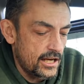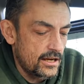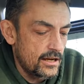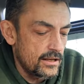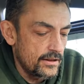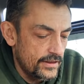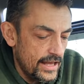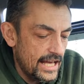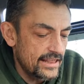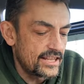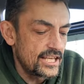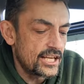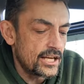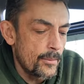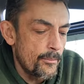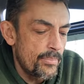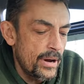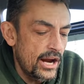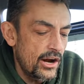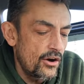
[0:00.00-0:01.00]
that the
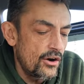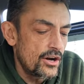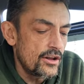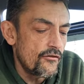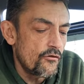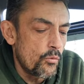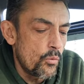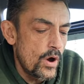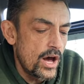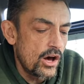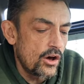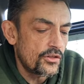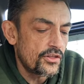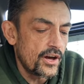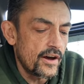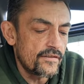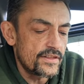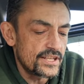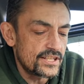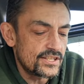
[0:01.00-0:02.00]
comparative wealth
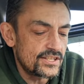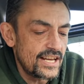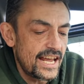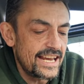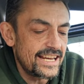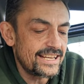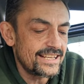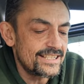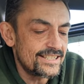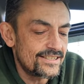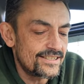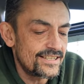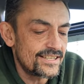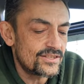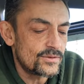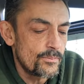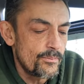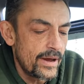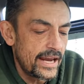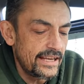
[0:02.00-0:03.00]
of the state
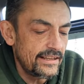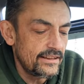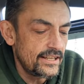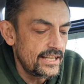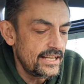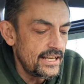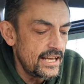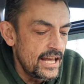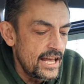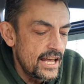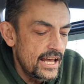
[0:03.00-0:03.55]
consists mainly